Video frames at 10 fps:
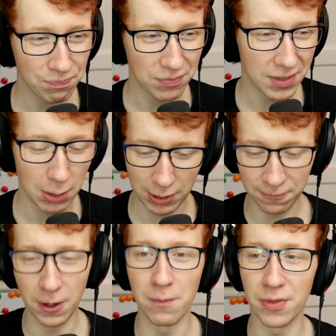Coming
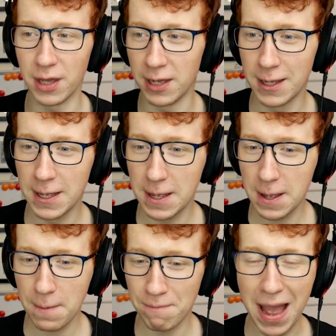from the
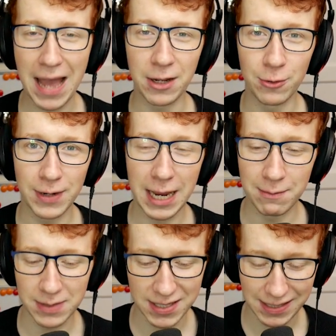man who
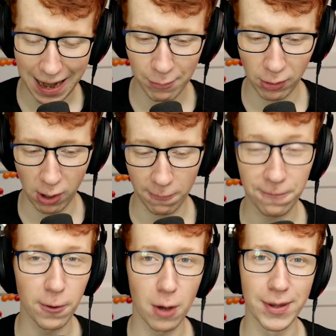named a samurai
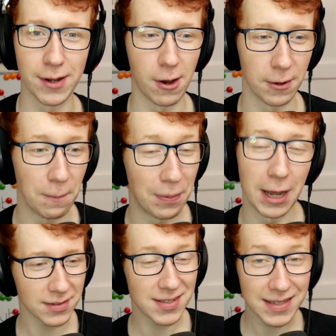Flobodon,
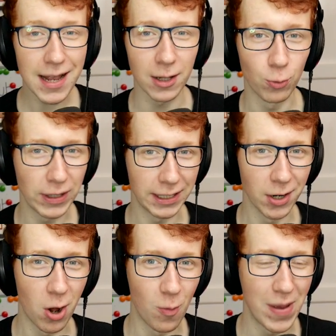but still we can
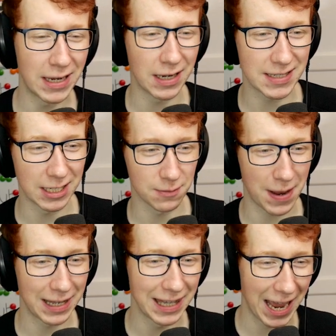all make ourselves
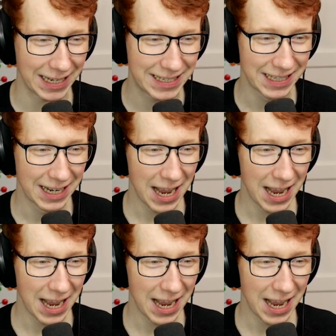better light.